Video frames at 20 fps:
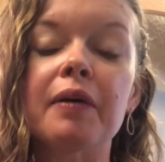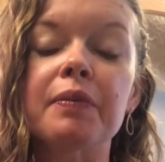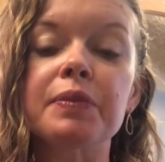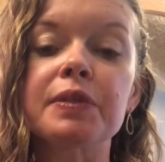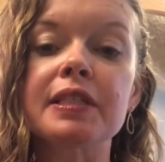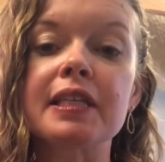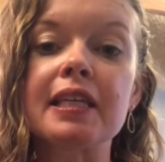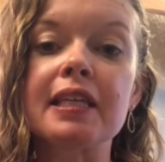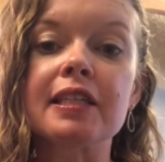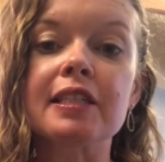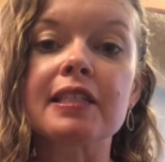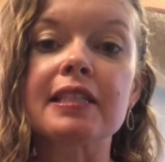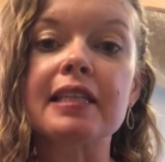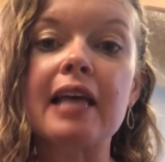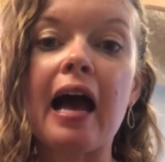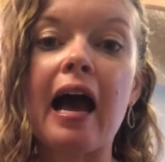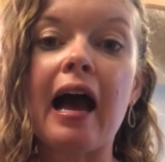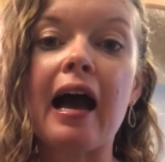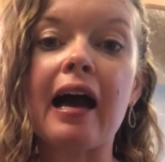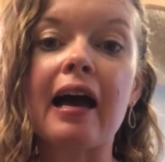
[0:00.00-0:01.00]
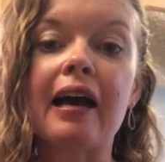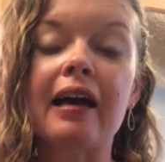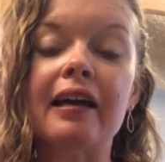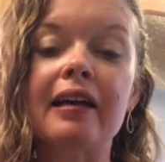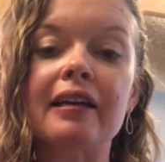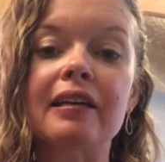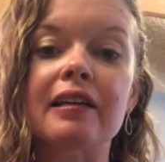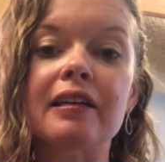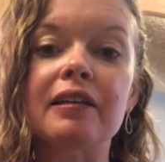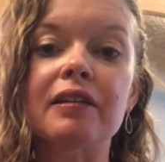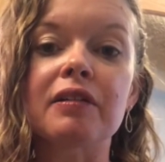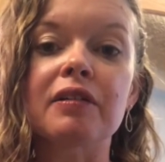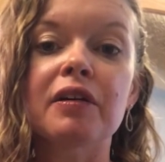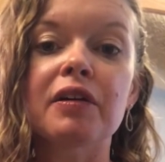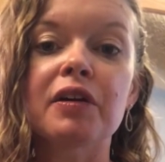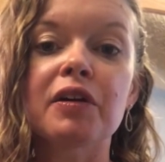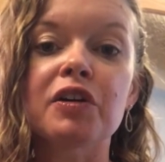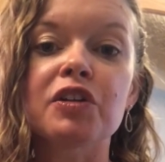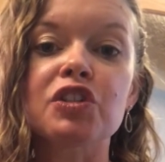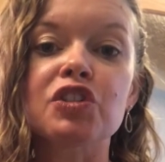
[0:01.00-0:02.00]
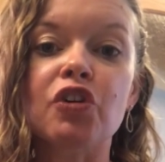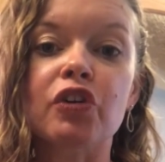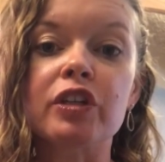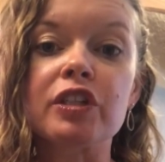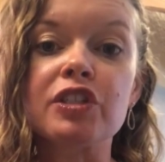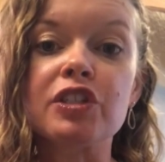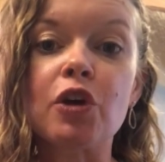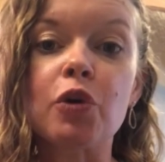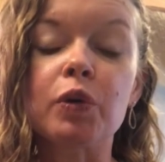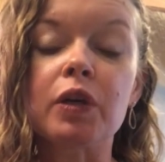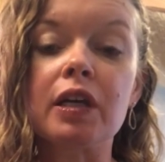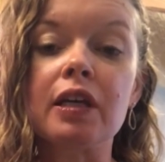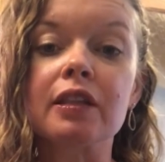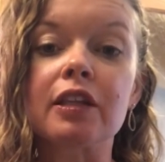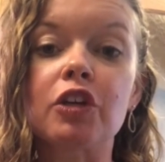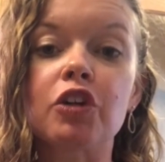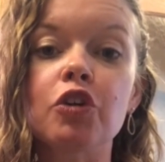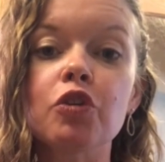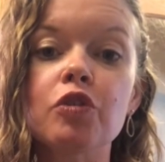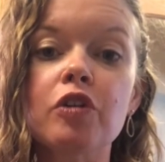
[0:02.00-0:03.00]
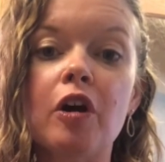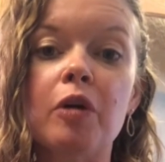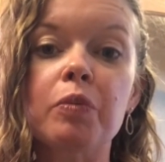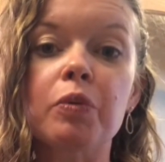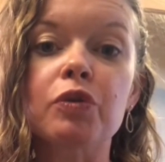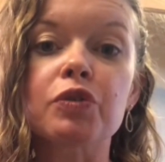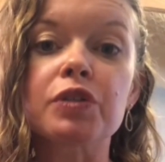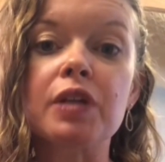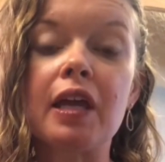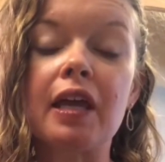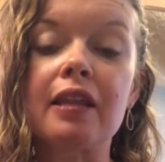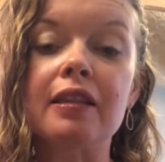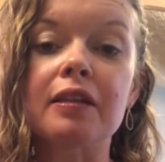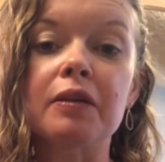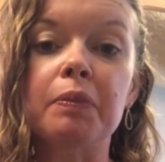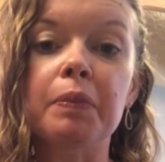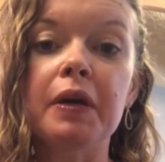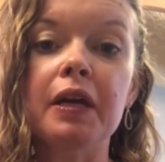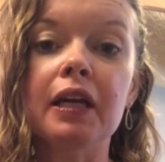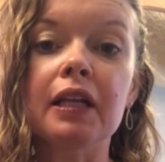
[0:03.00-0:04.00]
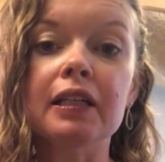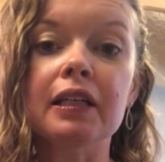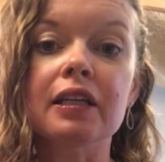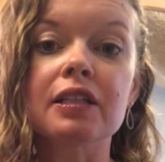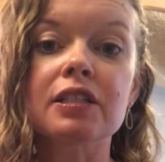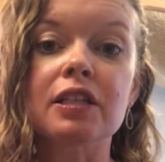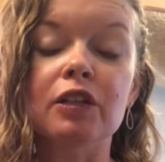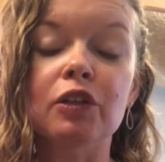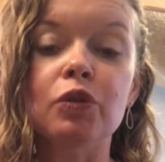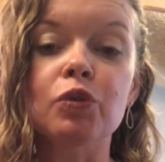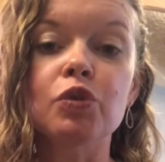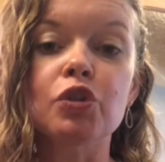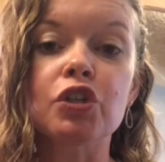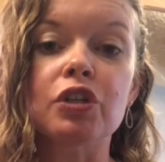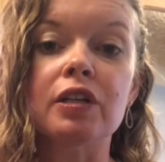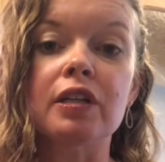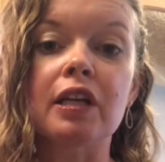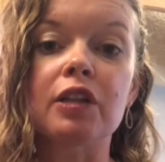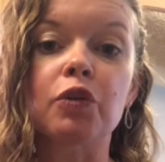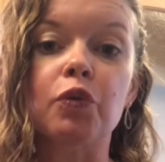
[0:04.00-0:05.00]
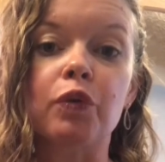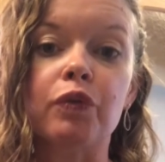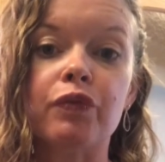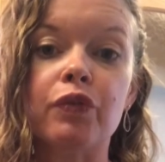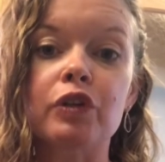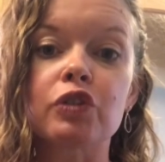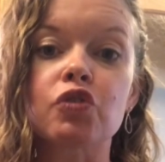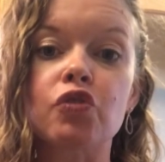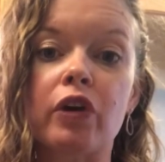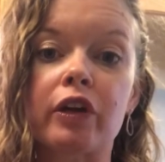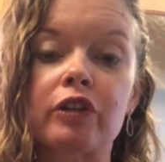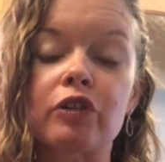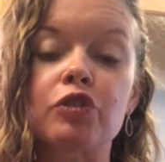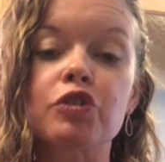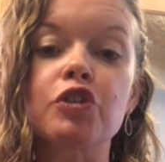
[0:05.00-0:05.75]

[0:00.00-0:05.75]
since I started soaking the cucumbers in the pickling solution in the refrigerator.